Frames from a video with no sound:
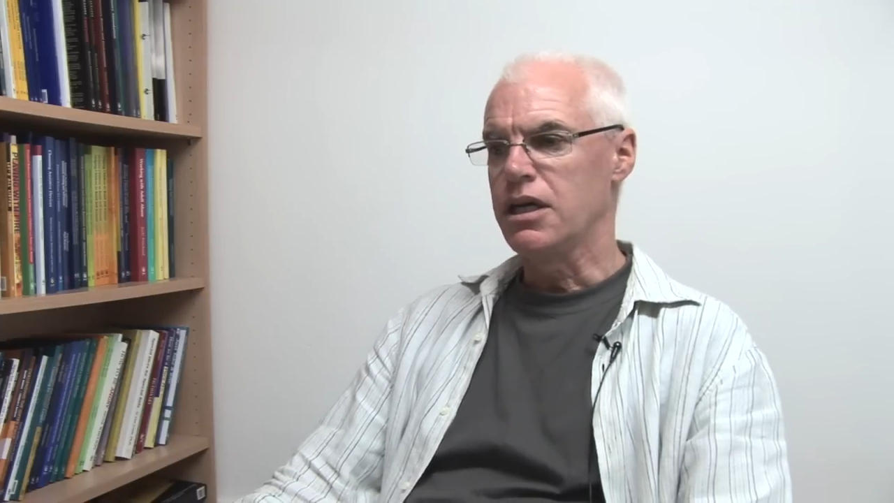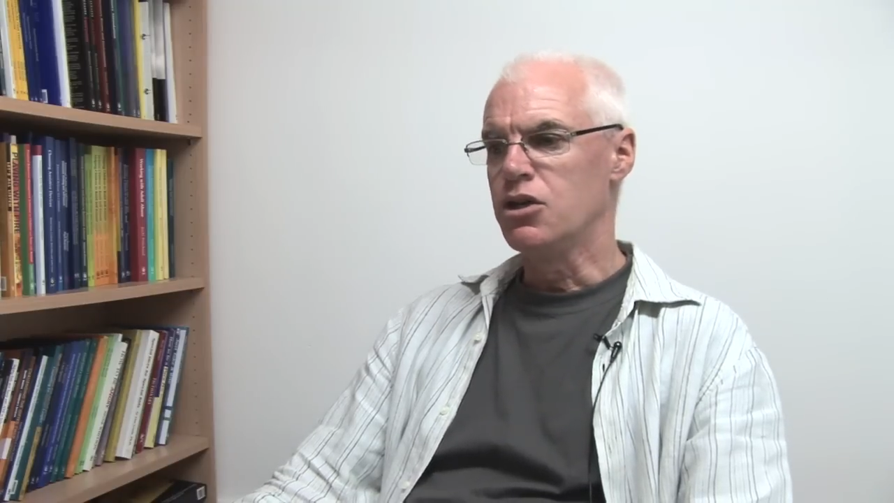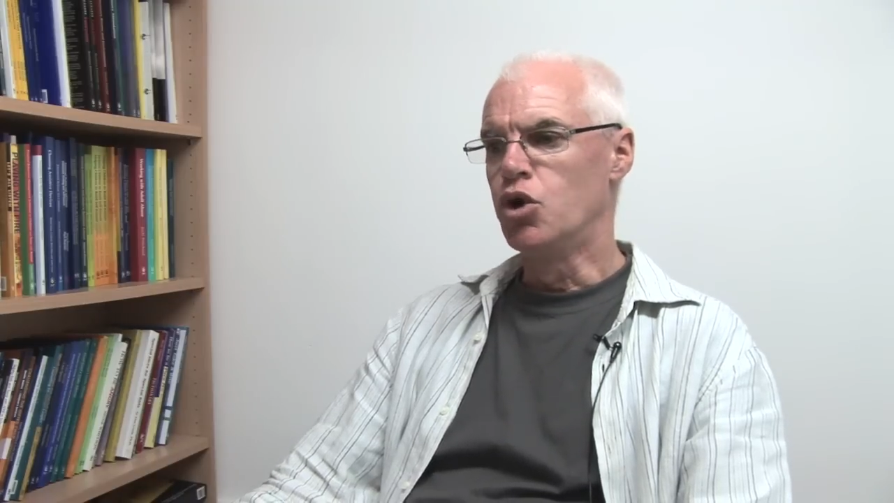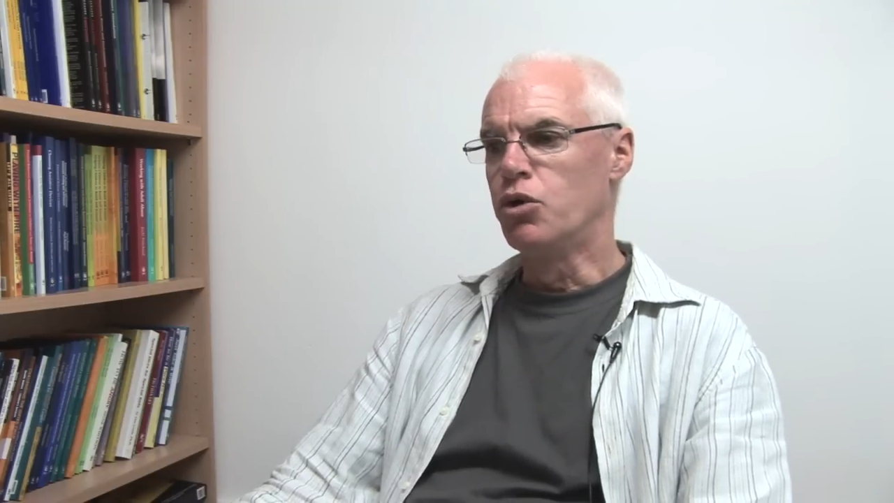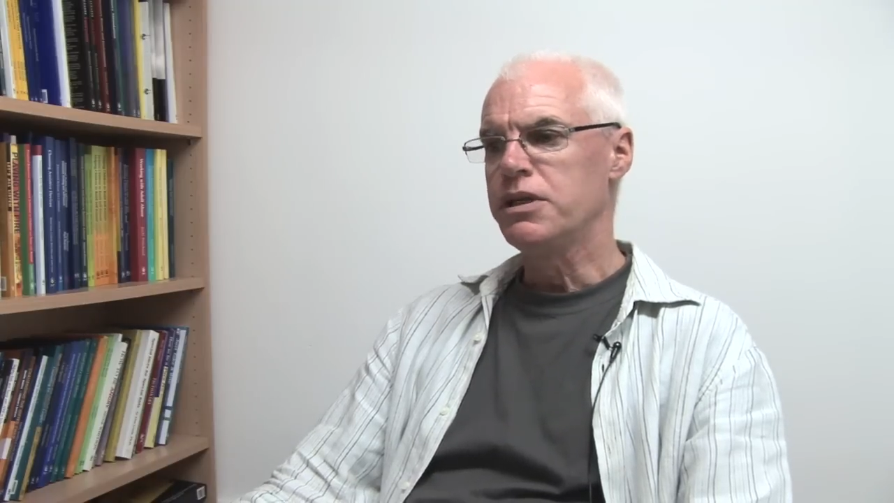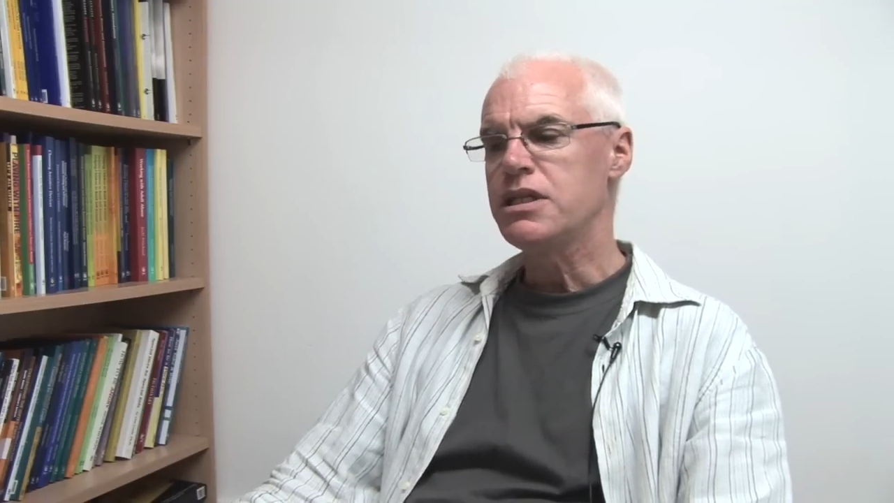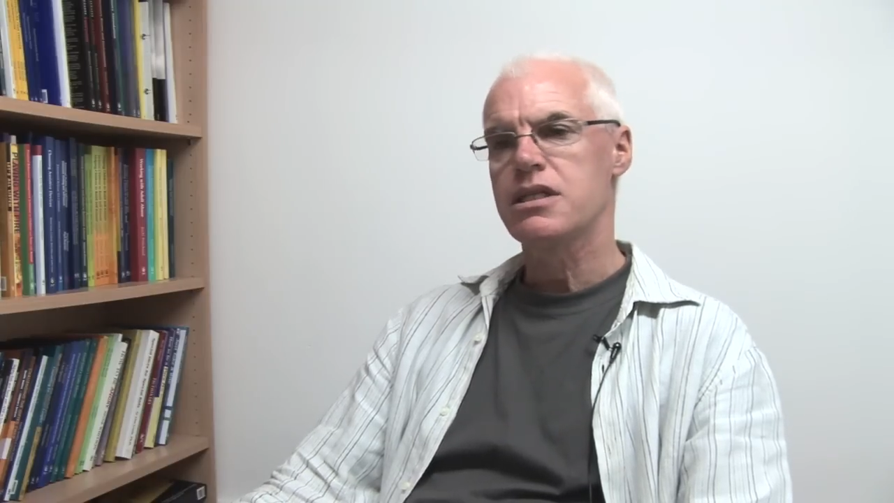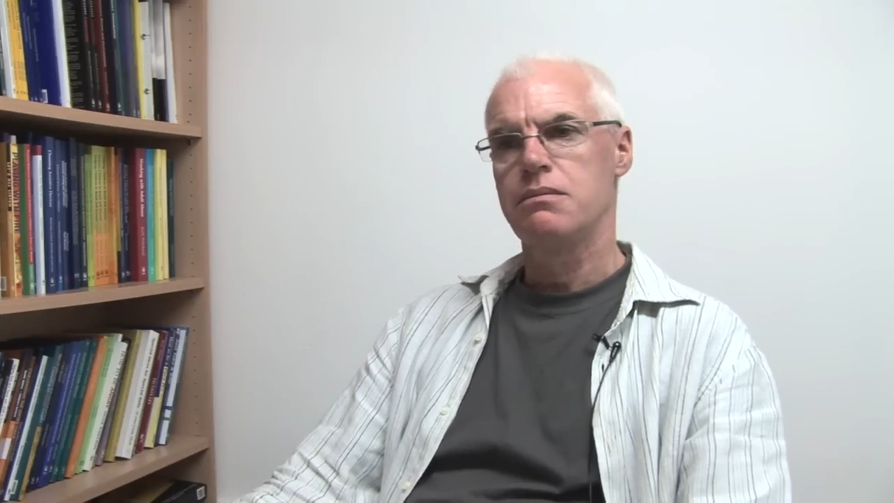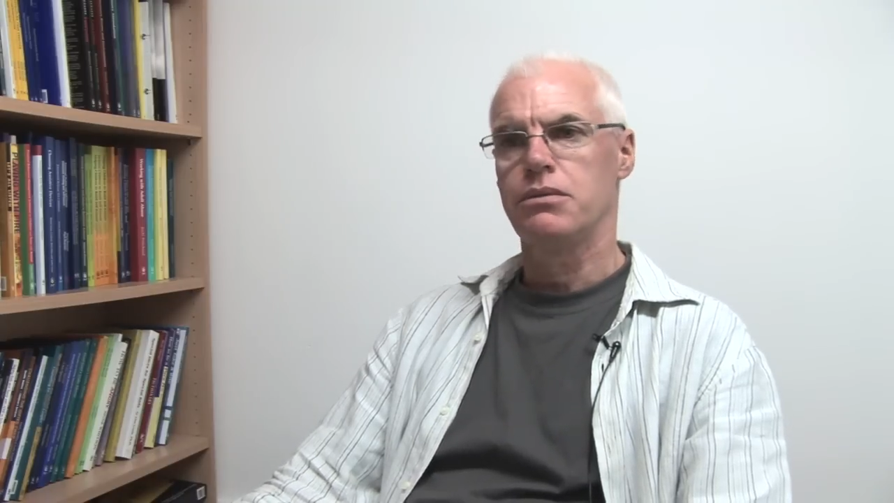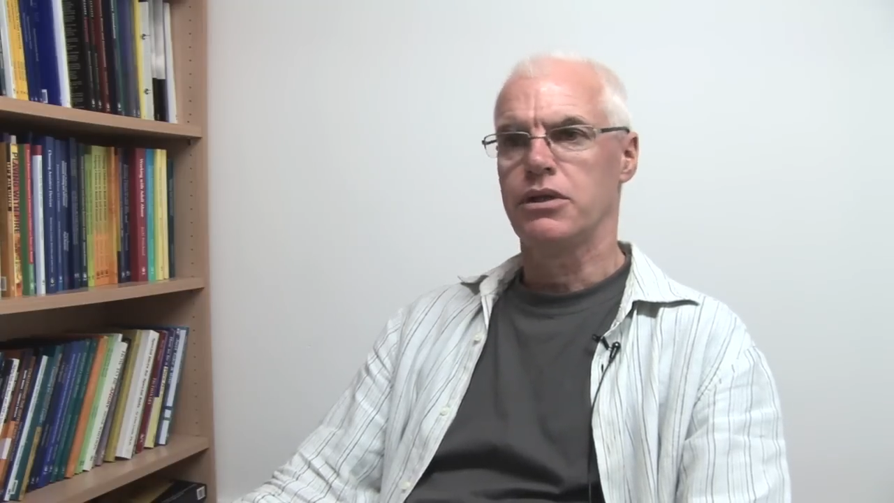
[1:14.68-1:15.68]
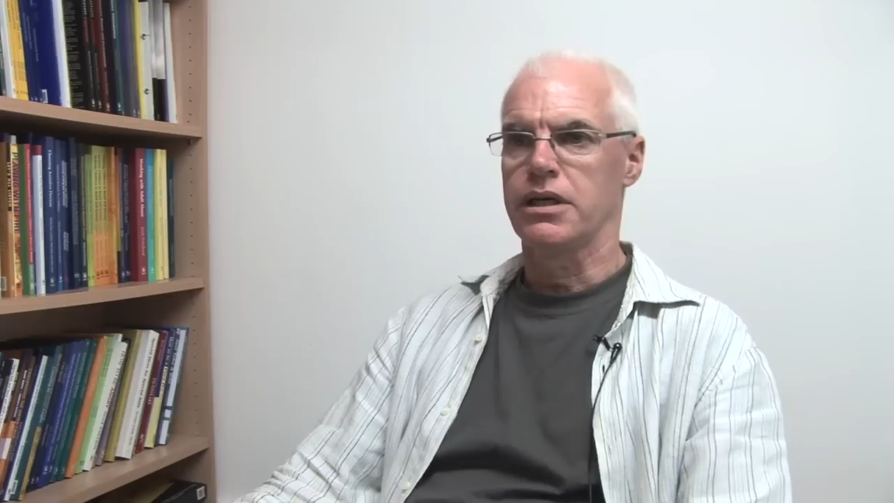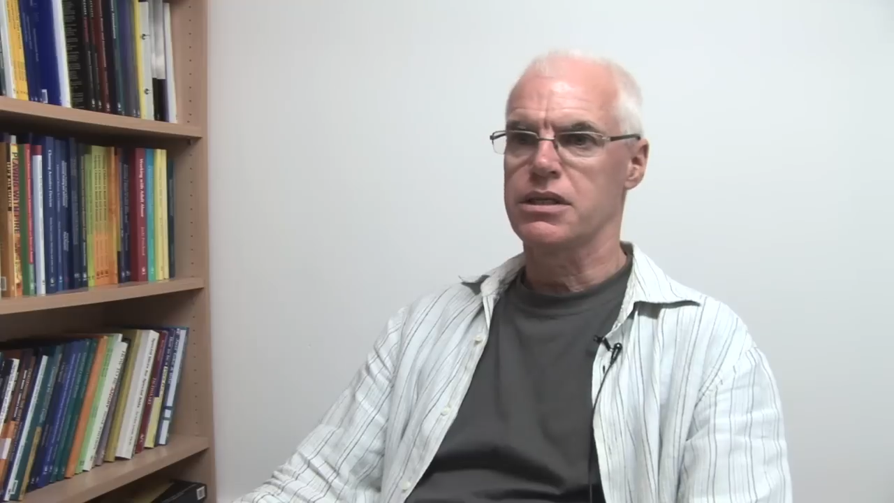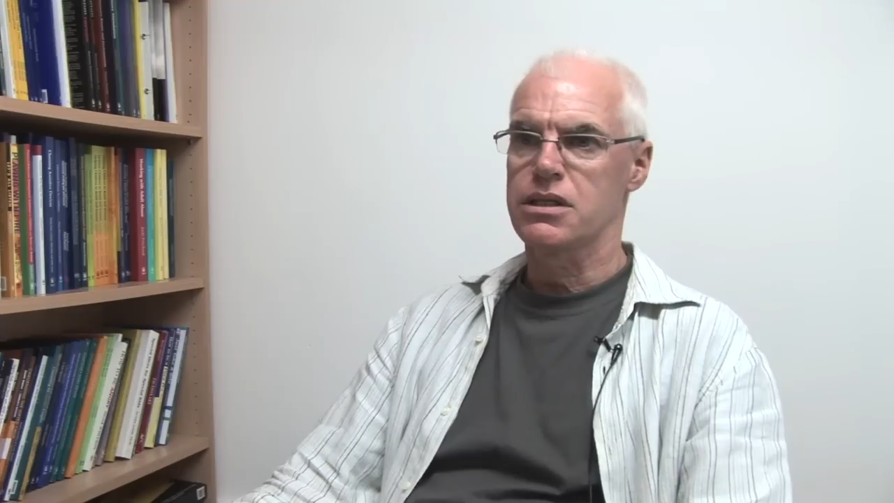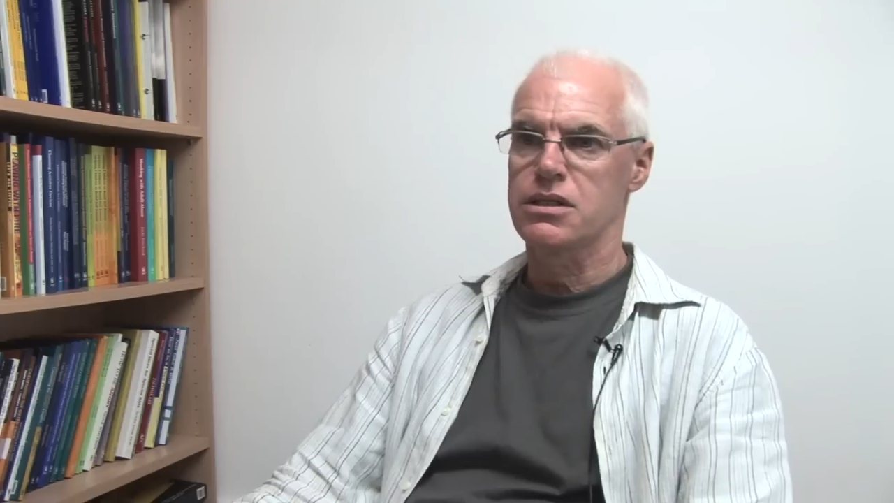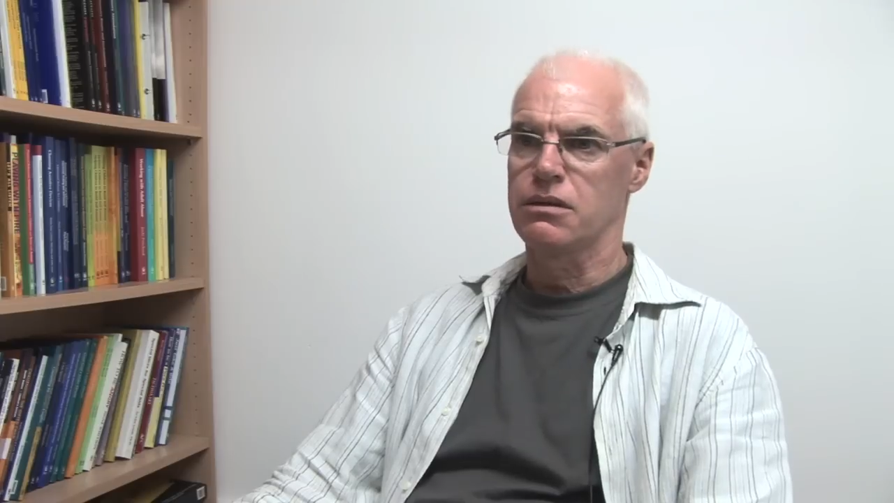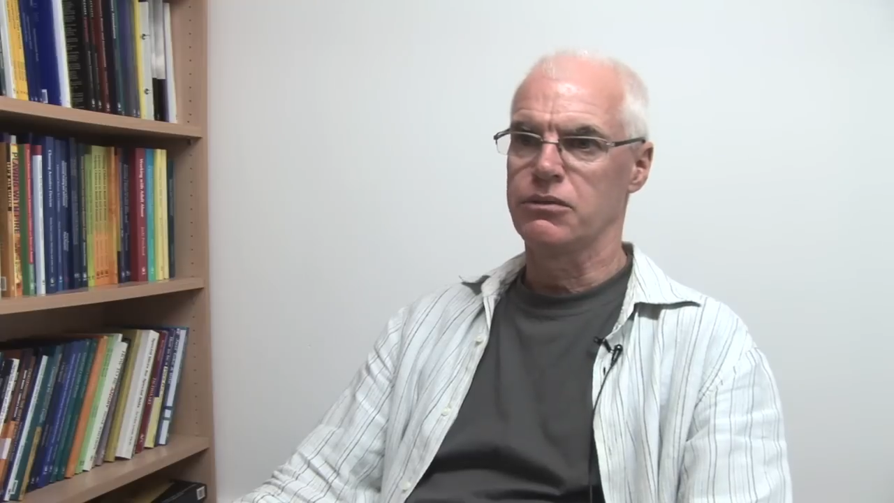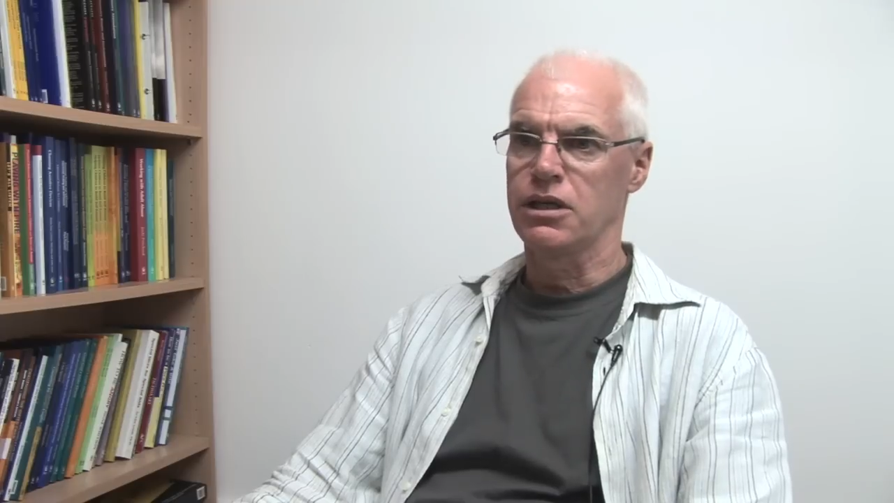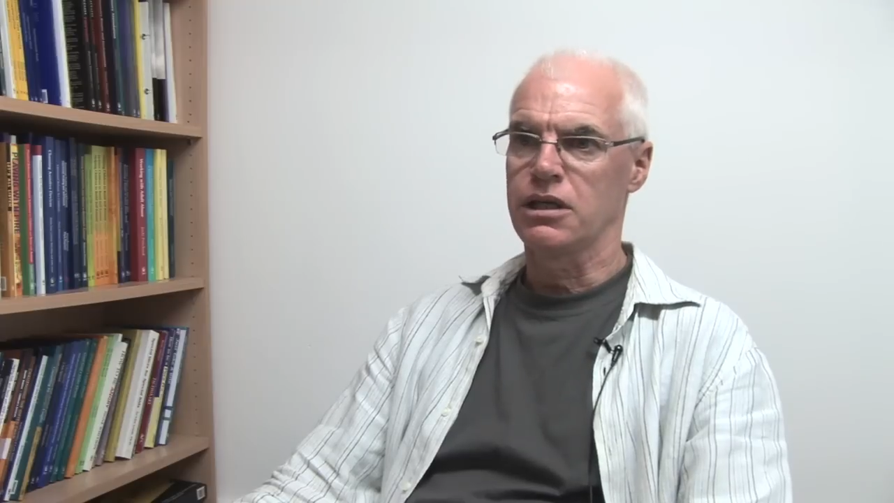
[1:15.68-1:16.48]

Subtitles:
normally symbolises something.